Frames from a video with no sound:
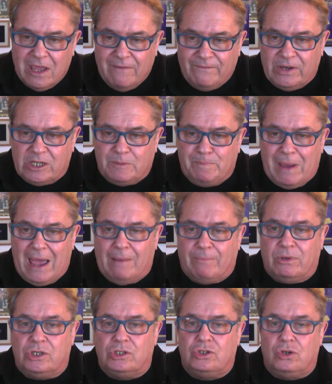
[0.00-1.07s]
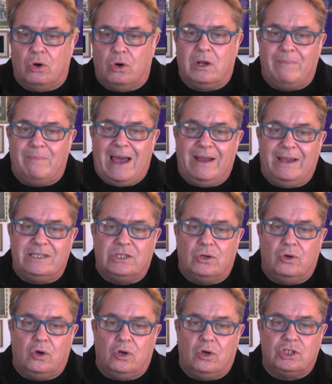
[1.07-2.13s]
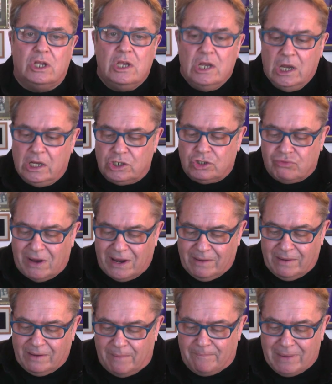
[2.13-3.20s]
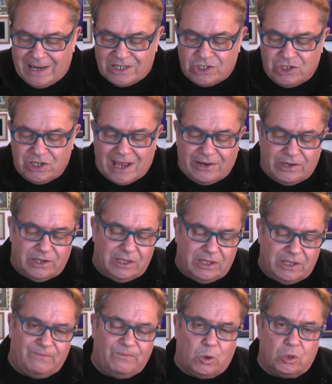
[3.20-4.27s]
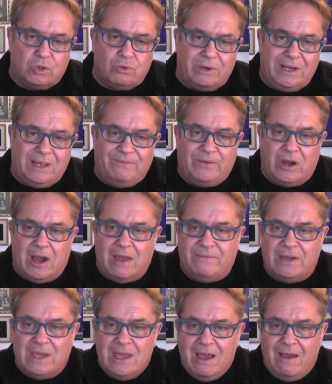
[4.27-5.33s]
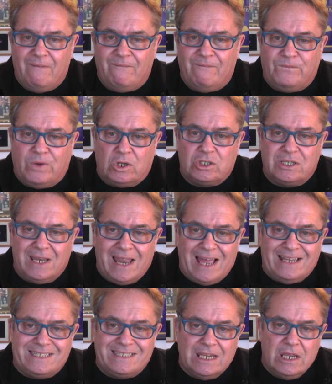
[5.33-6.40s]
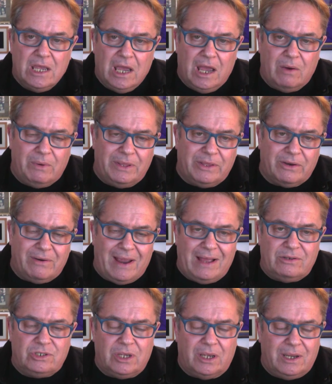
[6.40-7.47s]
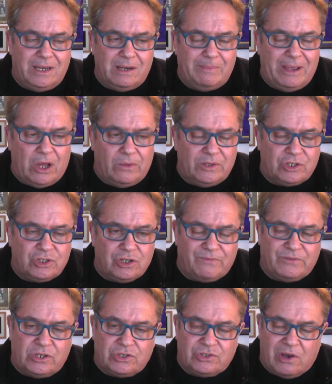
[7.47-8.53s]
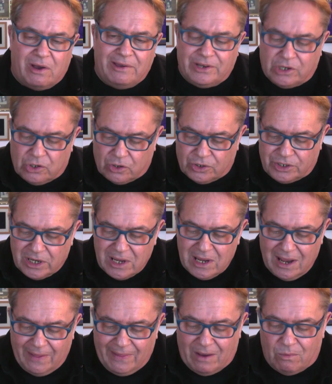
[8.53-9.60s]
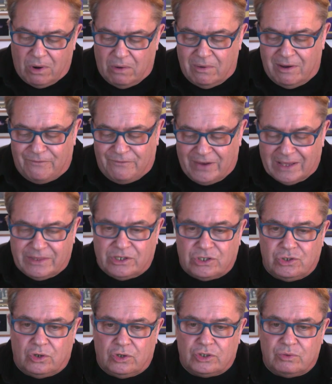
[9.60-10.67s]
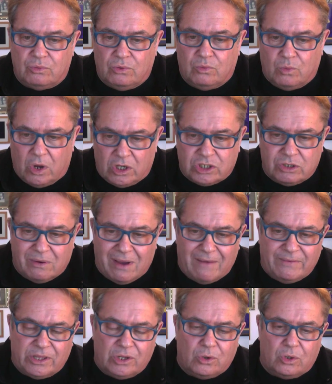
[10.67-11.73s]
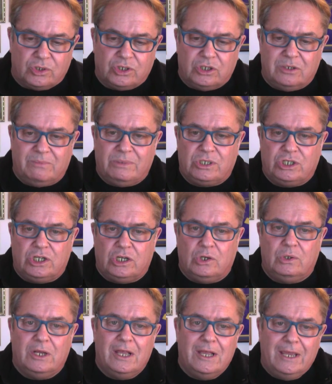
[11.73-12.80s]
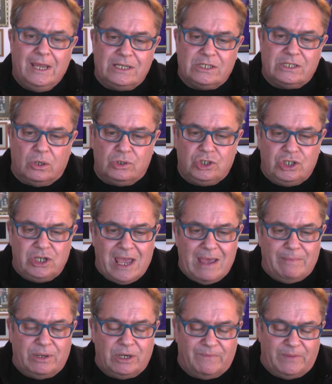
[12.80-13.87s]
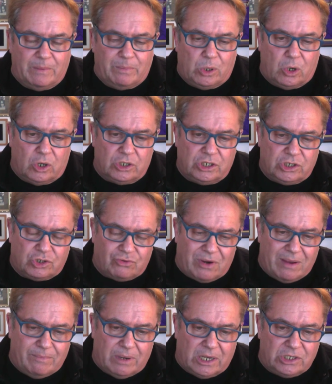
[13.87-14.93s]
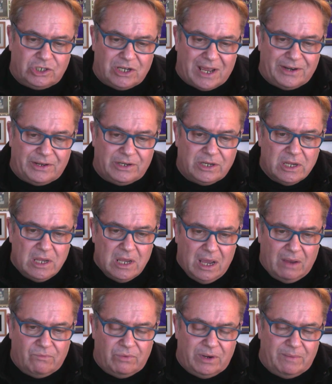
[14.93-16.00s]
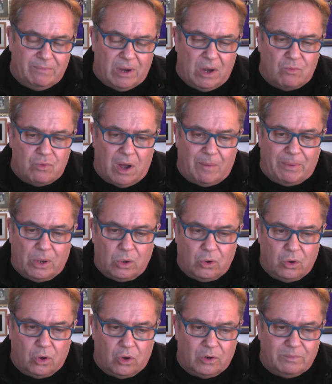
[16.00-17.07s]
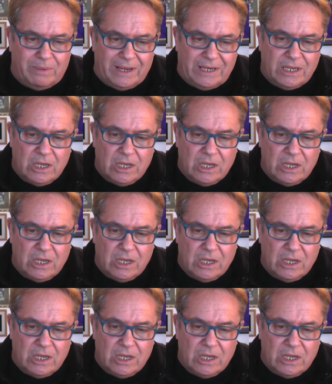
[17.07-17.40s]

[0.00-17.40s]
First bet I'm going to talk about is a horse trained by Mick Shannon in the 425 at FFOS last, where the grounds are a little bit on the softer side of good, and that won't affect this horse whatsoever. The horse is number 2. It's called Chairman of the Board. It's trained by Shannon and ridden by Rob Hornby.